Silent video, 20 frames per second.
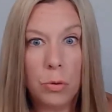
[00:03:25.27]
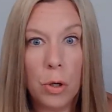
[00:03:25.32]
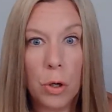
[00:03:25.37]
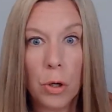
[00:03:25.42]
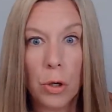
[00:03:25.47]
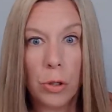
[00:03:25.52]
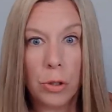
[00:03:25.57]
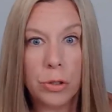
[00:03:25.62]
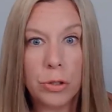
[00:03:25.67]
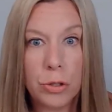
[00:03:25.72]

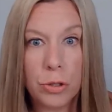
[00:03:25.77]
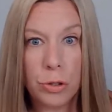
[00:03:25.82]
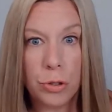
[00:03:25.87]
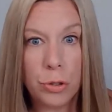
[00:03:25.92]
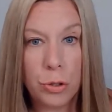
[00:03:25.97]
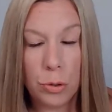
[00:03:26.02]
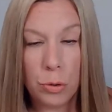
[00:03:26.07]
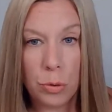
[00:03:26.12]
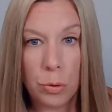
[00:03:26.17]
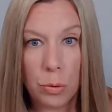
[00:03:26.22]
urge
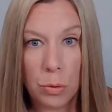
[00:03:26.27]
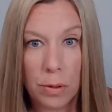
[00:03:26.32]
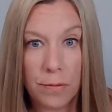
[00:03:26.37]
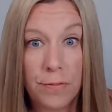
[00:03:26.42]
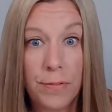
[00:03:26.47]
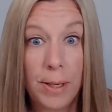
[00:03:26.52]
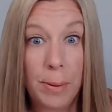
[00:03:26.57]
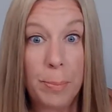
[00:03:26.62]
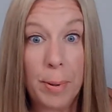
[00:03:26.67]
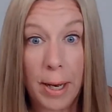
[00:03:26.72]
to
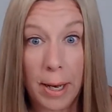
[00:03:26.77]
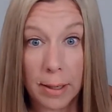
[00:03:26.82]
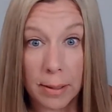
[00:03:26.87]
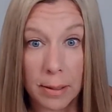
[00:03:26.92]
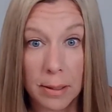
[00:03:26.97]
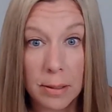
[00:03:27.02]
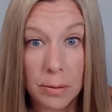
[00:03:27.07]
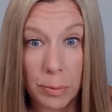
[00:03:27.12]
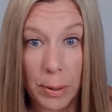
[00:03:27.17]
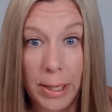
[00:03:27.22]
fight back,
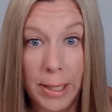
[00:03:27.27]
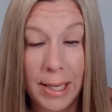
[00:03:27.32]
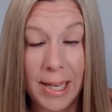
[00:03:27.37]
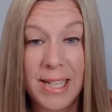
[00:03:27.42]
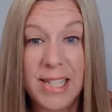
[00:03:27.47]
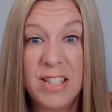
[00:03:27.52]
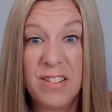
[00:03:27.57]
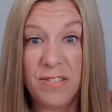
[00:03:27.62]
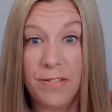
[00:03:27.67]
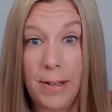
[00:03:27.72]
right?
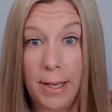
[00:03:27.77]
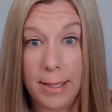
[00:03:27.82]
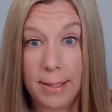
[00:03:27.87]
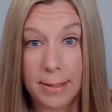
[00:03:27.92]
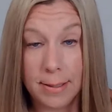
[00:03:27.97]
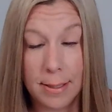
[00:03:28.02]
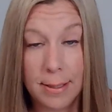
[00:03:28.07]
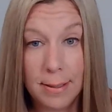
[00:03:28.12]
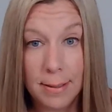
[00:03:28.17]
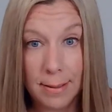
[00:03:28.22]
And
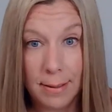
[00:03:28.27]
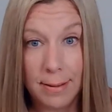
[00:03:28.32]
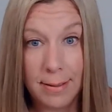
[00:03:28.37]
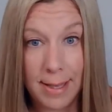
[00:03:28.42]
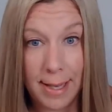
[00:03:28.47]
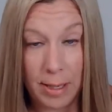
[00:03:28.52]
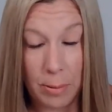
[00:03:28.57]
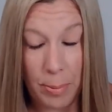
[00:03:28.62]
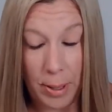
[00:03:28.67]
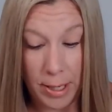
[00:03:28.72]
defend
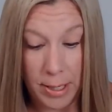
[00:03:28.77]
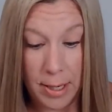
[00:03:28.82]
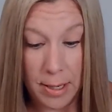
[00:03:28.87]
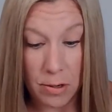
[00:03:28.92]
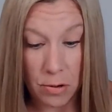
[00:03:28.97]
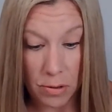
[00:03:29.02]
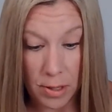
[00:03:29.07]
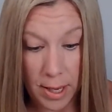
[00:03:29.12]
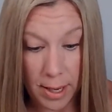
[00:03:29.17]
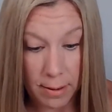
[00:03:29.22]
that opinion
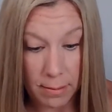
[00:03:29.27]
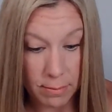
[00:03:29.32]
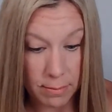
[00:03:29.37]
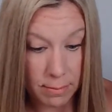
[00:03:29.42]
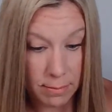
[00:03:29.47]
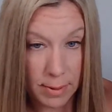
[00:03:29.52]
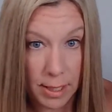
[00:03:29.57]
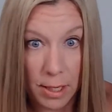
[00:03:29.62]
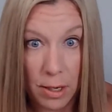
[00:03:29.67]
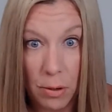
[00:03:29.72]
or that,
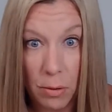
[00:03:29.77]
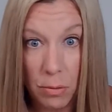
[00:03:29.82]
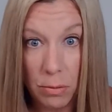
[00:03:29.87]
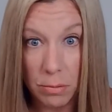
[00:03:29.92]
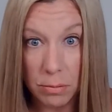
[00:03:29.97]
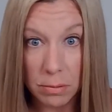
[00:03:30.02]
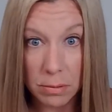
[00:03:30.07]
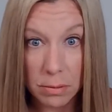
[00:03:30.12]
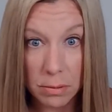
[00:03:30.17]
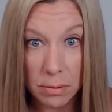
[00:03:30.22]

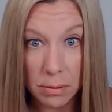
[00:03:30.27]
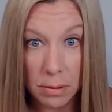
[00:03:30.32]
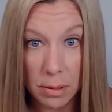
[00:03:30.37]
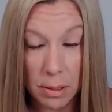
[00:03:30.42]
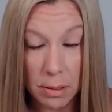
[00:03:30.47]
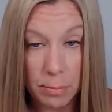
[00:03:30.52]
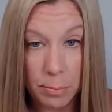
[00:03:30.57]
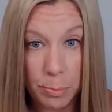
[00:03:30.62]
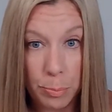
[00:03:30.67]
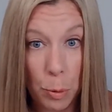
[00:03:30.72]

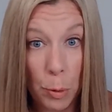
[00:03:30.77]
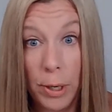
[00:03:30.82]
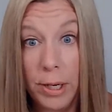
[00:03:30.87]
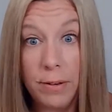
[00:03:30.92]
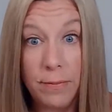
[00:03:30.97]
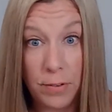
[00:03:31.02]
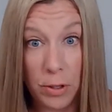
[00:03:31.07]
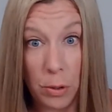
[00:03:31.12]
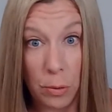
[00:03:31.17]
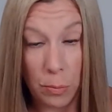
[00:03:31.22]
a point
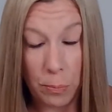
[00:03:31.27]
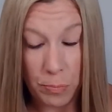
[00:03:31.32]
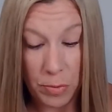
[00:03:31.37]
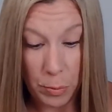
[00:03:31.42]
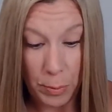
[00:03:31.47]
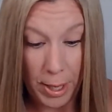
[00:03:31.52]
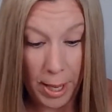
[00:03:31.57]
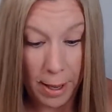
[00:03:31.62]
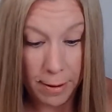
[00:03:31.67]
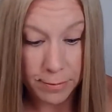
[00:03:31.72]
of view that
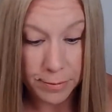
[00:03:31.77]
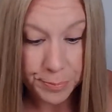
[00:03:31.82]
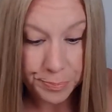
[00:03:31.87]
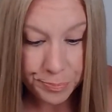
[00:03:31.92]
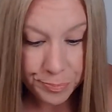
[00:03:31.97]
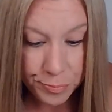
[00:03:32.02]
we have.